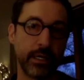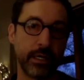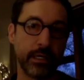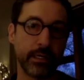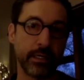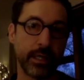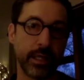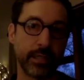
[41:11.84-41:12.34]

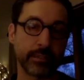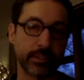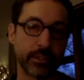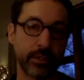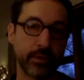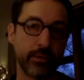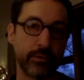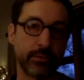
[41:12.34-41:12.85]
And
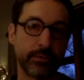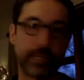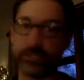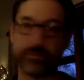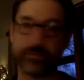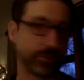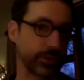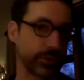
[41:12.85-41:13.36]
so that's
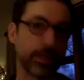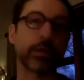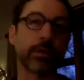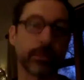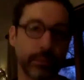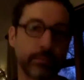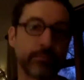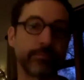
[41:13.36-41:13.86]
for sure,
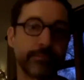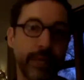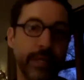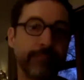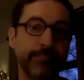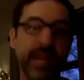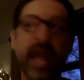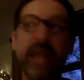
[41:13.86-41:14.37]
right?
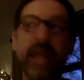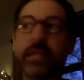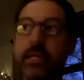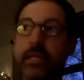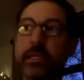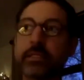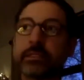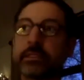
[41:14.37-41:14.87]
But I think
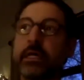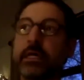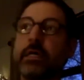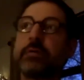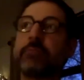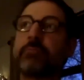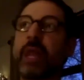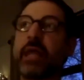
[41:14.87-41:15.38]

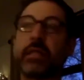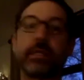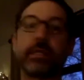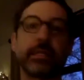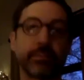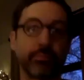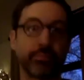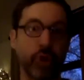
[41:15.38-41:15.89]

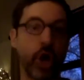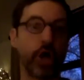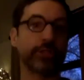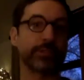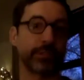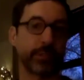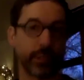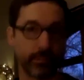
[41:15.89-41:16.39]
that's a broad
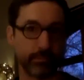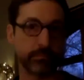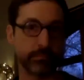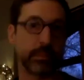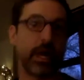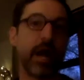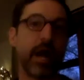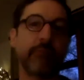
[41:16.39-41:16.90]
term.
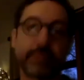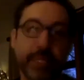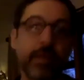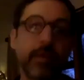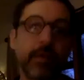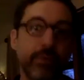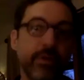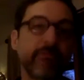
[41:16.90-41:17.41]
I'm
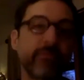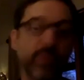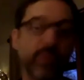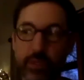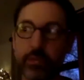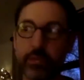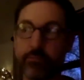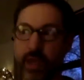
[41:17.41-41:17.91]
saying we have to
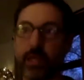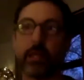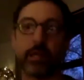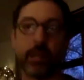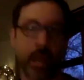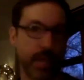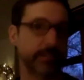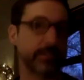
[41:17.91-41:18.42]
really
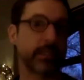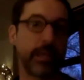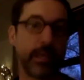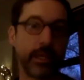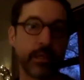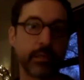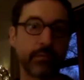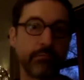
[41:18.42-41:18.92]
recognize,
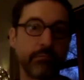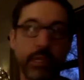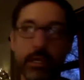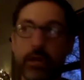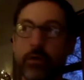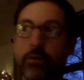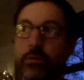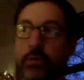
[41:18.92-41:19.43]
like, you
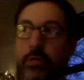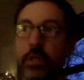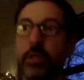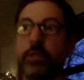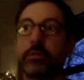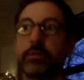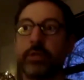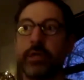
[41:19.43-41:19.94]
know,
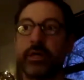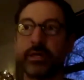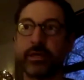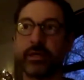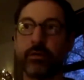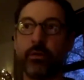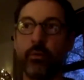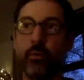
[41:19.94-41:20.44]
like
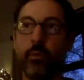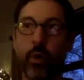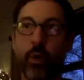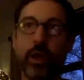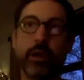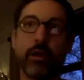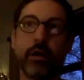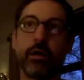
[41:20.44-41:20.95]

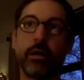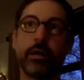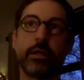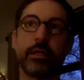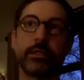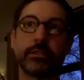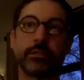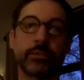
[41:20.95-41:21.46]
what
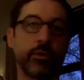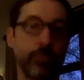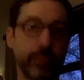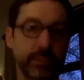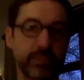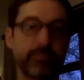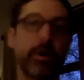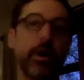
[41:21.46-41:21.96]
is your
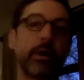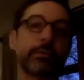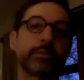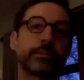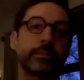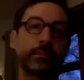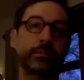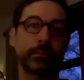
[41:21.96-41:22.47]

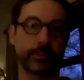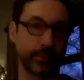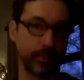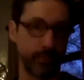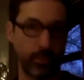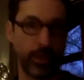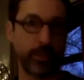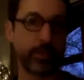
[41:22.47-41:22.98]
response to
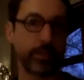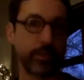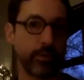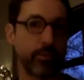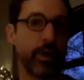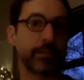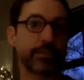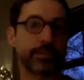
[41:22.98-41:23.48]
what you're
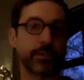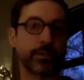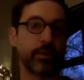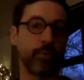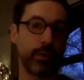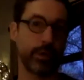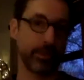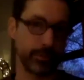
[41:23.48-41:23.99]
watching or
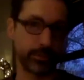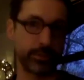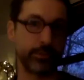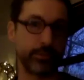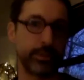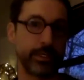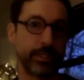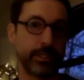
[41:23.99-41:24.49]
what you're
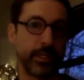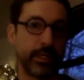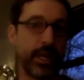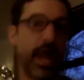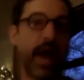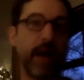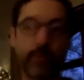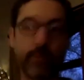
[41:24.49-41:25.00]
doing?
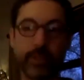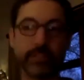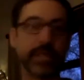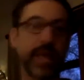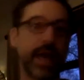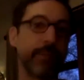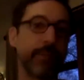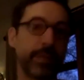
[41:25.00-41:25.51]
What is
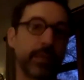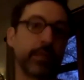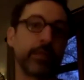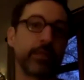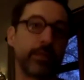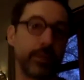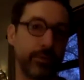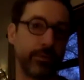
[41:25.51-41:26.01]
happening in
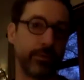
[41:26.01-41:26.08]
you,